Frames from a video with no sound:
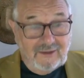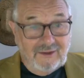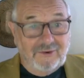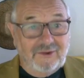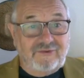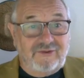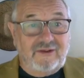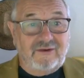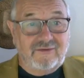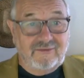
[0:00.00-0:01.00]
And I
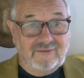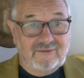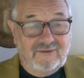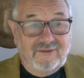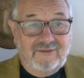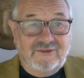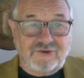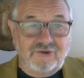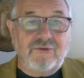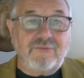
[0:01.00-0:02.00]
said, the
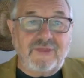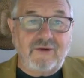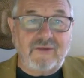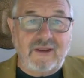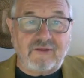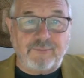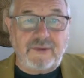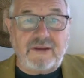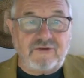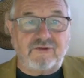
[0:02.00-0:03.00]
germ theory has
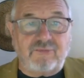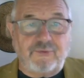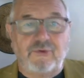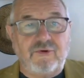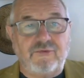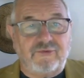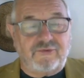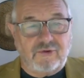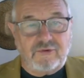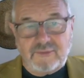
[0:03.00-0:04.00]
been disproved
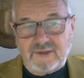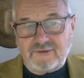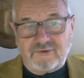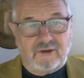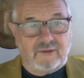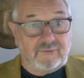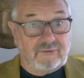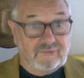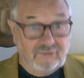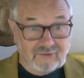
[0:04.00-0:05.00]
so many times.
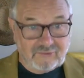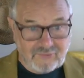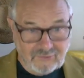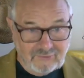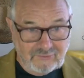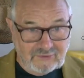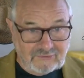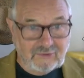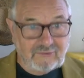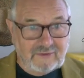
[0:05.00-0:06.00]
It's not true. You
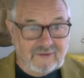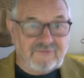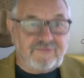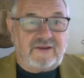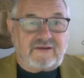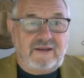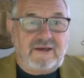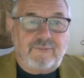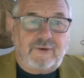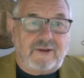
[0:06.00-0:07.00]
don't infect
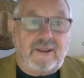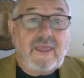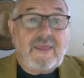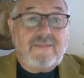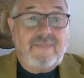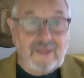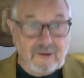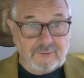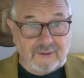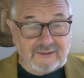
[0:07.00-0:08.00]
anybody.
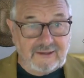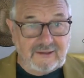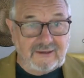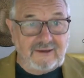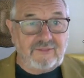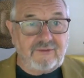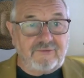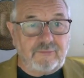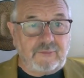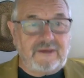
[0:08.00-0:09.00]
Nobody can get anything
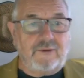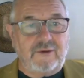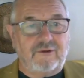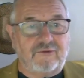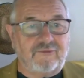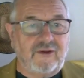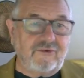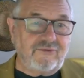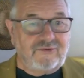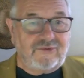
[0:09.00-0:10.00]
from anyone else.
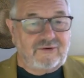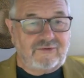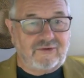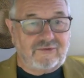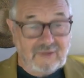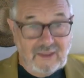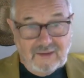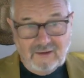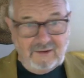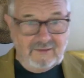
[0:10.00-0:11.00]
Viruses don't exist.
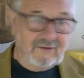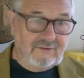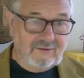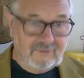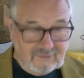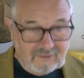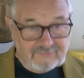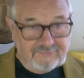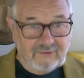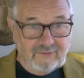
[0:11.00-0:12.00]
Oh, no, you got
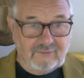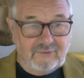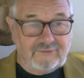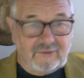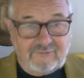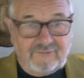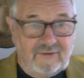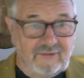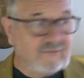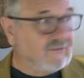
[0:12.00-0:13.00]
to follow the rules. You got to
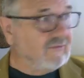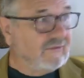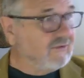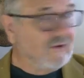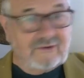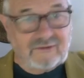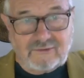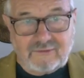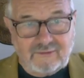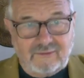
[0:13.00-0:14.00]
follow this. There's a sign on the
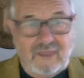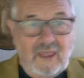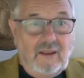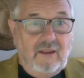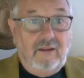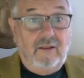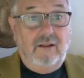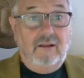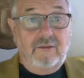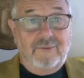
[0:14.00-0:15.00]
door.
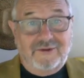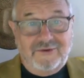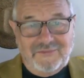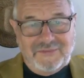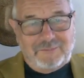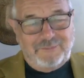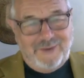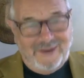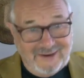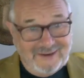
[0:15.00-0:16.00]
Oh my God, the
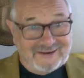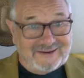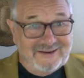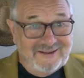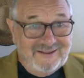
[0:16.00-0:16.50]
panic.